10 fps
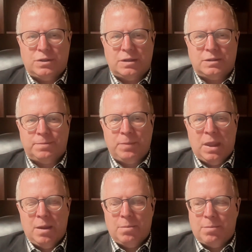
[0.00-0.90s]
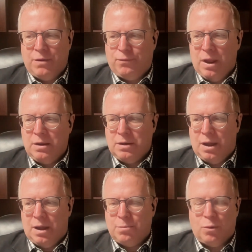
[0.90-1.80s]
us. My friend
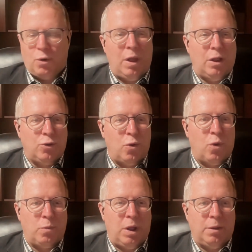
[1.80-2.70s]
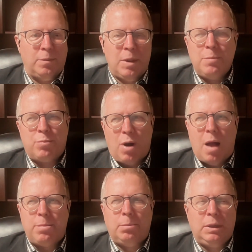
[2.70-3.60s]
uh, Morel Cornwell,
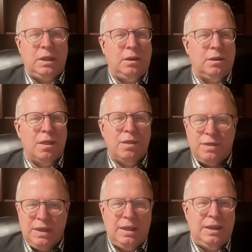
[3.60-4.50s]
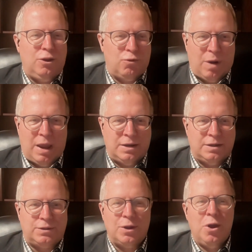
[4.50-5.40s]
probably the
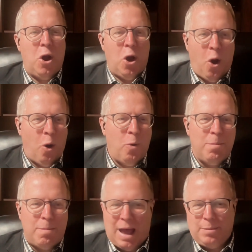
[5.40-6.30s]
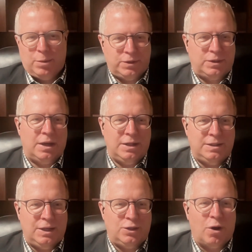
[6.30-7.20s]
greatest home Bible study
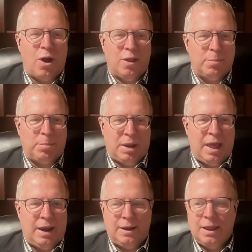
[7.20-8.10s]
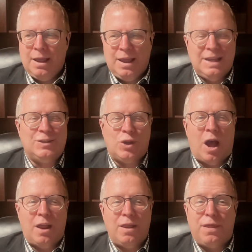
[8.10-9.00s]
teacher on the planet. He's
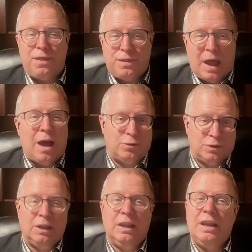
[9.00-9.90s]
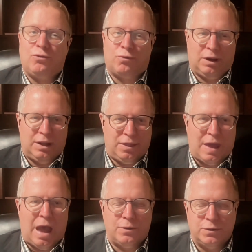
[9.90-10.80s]
taught thousands, literally
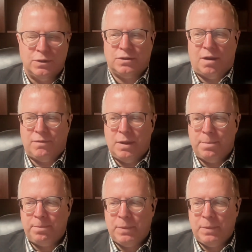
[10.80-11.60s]
thousands of them.